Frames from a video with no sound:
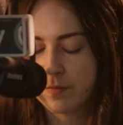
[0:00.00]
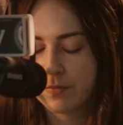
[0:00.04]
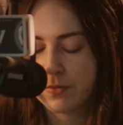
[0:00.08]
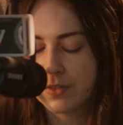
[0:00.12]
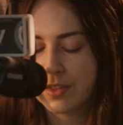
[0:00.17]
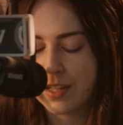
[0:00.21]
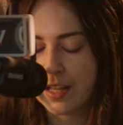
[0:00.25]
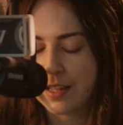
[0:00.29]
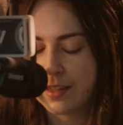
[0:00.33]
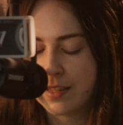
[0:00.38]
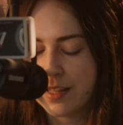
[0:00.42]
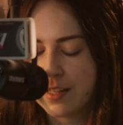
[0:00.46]

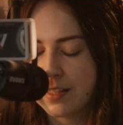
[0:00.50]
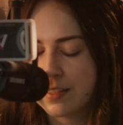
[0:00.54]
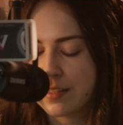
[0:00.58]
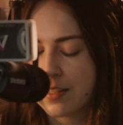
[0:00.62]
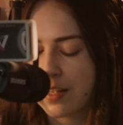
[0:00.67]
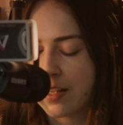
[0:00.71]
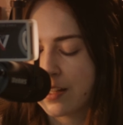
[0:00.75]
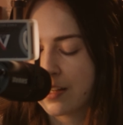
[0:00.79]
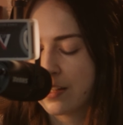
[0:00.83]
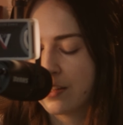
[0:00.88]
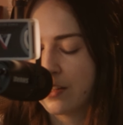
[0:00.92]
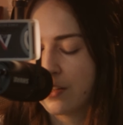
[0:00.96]
Then they
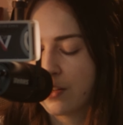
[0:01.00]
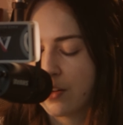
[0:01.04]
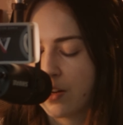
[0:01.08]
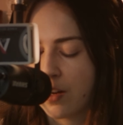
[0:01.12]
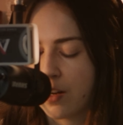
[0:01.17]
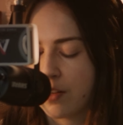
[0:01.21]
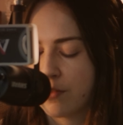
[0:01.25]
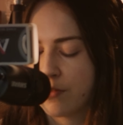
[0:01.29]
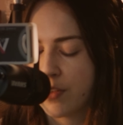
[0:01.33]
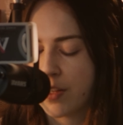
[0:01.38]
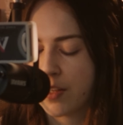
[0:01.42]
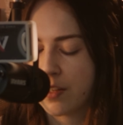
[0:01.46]
sat in the
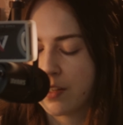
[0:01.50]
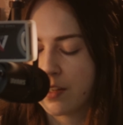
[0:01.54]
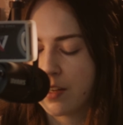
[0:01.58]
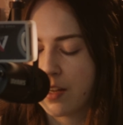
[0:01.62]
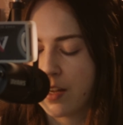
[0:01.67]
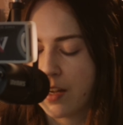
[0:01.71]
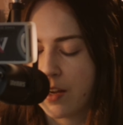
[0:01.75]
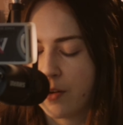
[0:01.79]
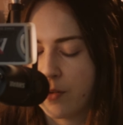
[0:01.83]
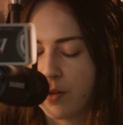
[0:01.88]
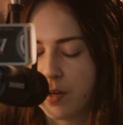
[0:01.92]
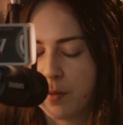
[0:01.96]
coffin
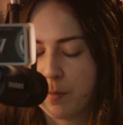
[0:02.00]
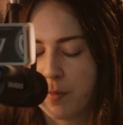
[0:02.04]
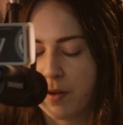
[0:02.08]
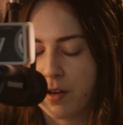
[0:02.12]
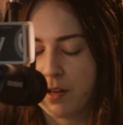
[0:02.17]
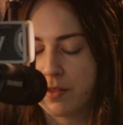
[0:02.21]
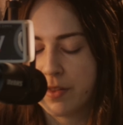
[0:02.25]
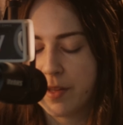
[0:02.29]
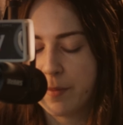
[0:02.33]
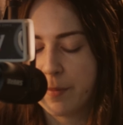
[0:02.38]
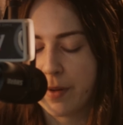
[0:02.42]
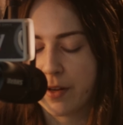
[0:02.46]
out
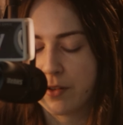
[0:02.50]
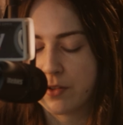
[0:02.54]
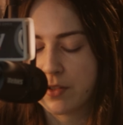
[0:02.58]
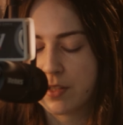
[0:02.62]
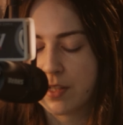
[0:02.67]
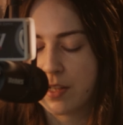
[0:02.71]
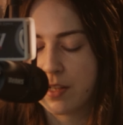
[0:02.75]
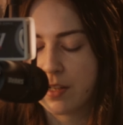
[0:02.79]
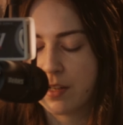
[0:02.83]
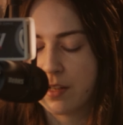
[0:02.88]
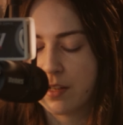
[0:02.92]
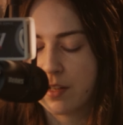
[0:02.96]
upon the
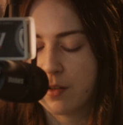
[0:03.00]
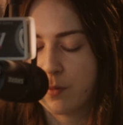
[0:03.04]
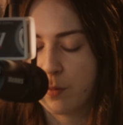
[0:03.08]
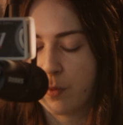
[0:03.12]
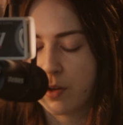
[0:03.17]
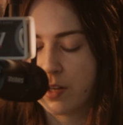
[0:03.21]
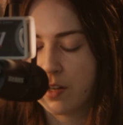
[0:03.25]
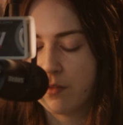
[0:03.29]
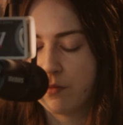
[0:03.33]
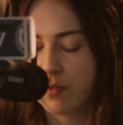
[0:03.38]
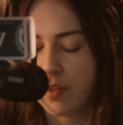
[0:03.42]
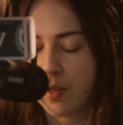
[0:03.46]
mountain, and
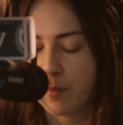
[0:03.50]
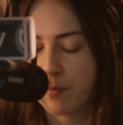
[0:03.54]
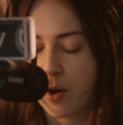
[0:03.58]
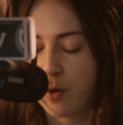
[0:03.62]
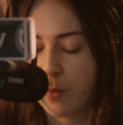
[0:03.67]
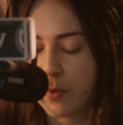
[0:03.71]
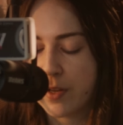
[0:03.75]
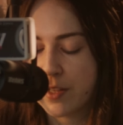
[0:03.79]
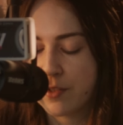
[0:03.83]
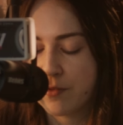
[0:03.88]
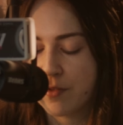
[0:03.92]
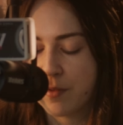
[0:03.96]
one of them
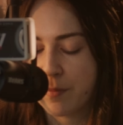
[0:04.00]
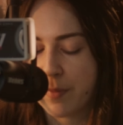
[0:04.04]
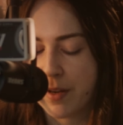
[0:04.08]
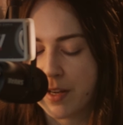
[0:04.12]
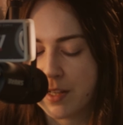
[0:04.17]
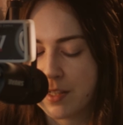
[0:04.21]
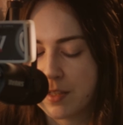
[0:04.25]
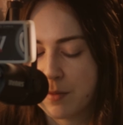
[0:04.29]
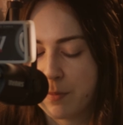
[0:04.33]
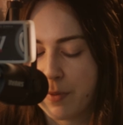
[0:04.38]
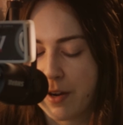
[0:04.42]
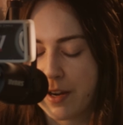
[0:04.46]
always
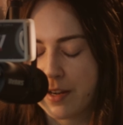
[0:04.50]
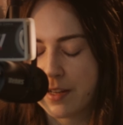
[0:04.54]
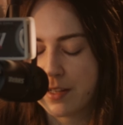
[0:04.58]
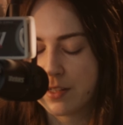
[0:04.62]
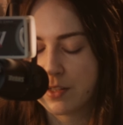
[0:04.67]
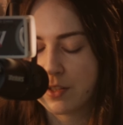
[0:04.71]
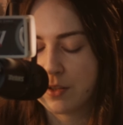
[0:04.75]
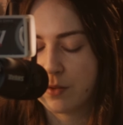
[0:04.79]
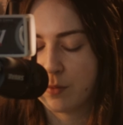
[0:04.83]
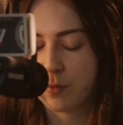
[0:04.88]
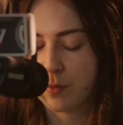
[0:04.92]
remained by it to